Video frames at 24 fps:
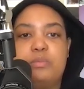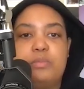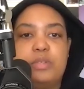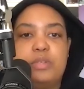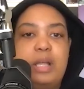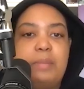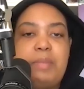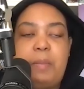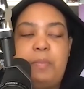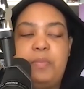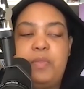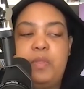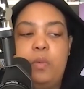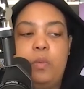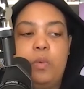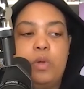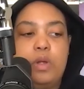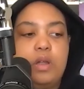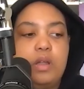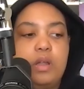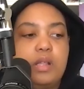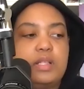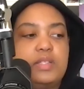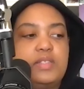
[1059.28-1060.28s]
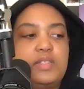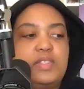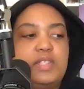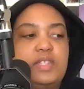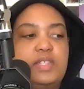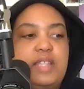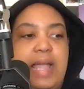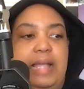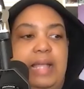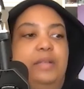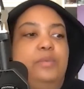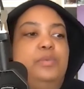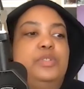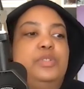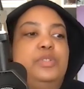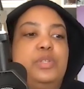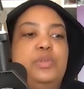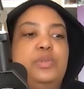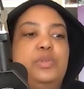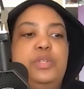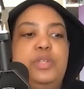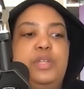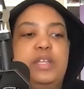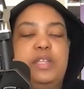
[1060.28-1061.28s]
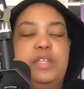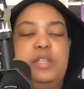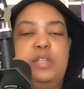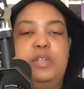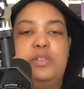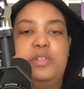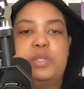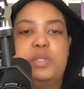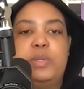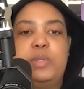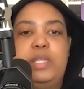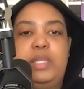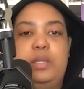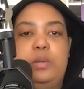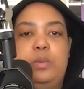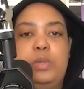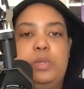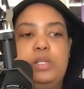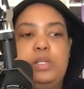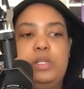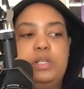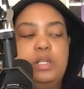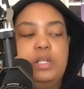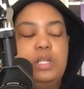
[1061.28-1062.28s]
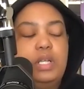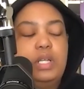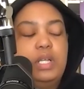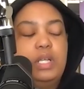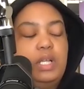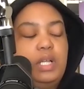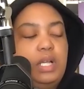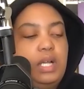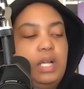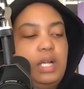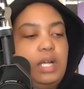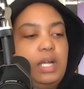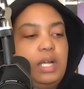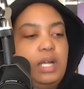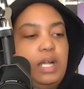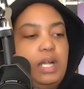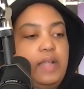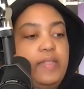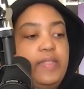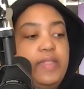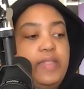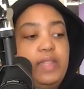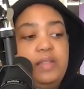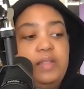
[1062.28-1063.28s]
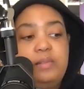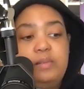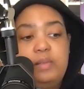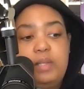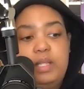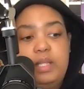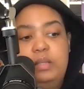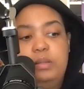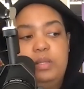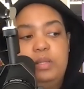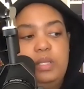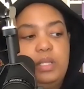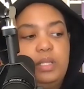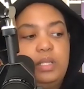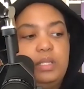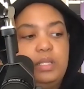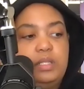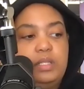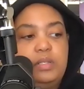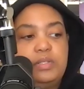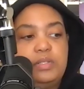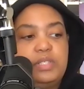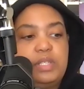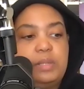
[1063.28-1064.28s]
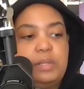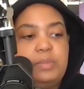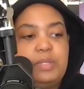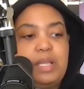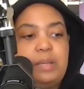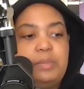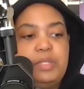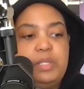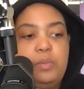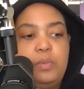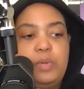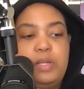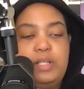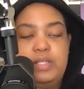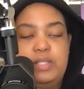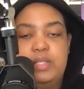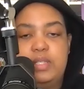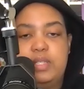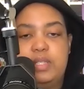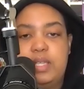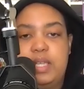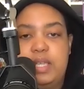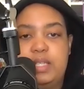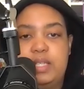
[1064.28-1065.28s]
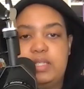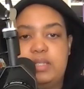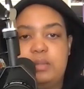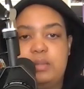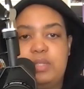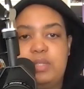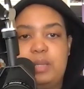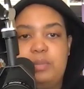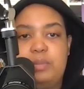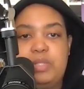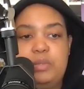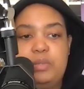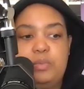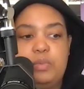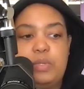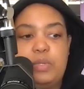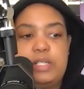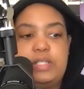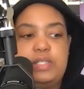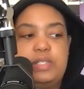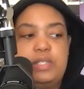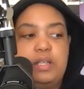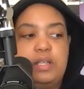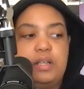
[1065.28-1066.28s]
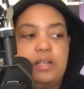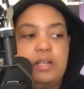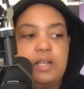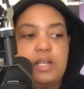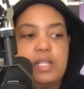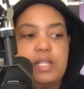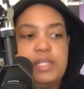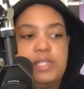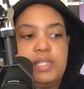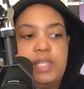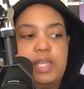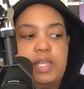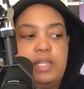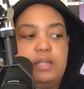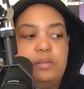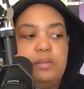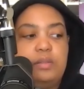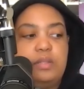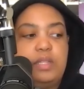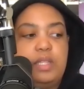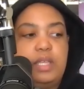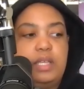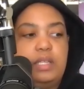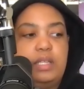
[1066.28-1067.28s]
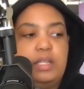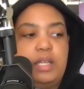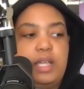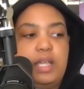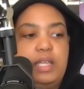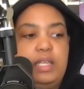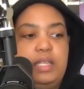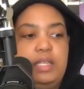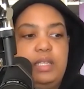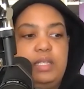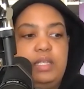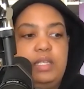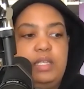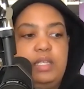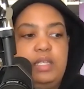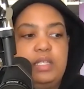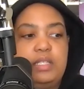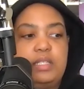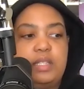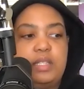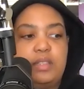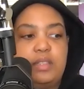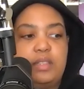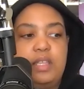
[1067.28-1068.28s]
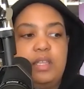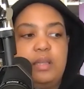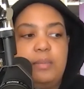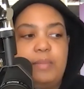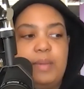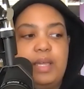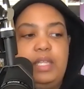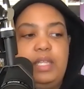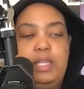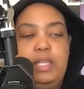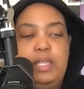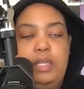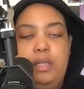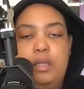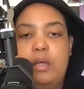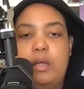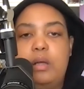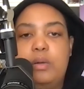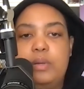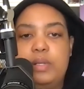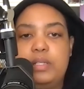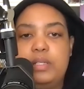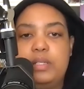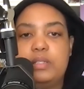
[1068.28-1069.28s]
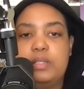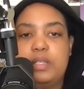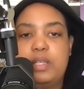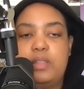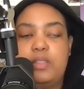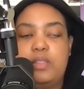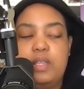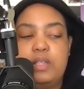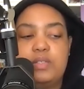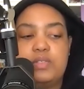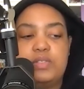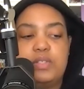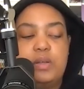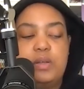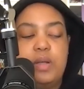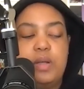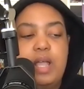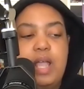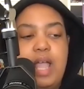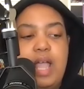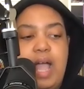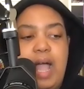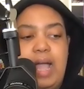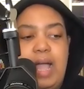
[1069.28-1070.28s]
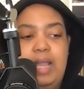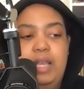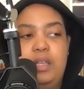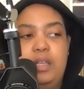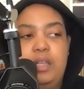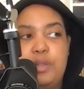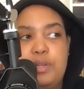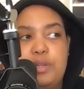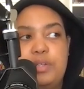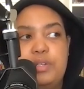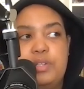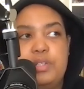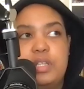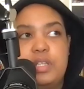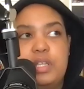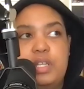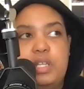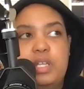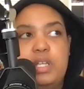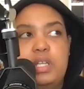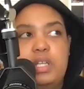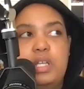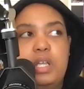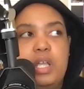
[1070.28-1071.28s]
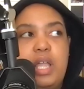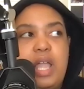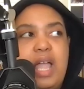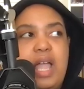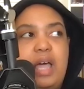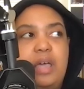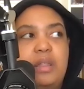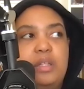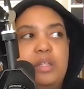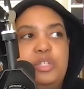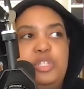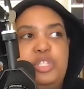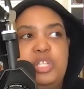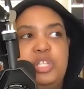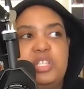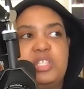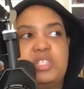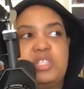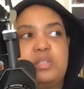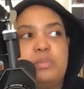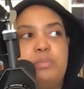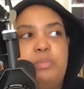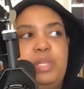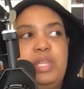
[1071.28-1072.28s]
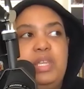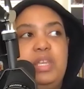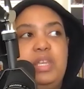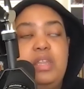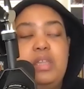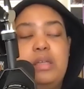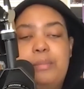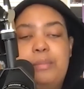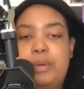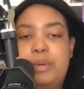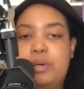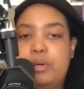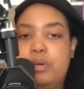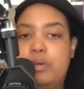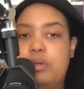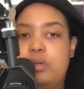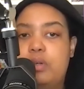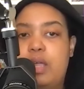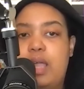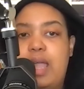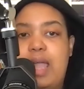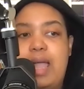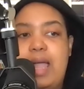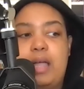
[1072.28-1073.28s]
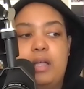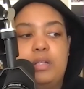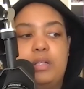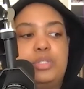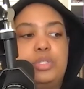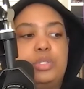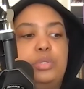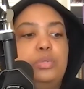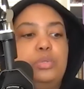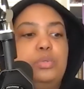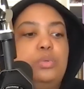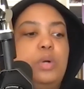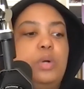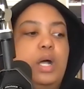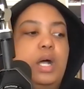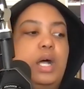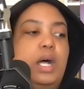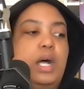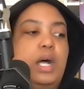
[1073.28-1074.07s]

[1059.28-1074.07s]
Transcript: gum up the works and that was who the squeaky wheel. And then sometimes it wasn't the case. Sometimes it was the artist that I needed to think about ego and things. So I learned how to just be nimble, how to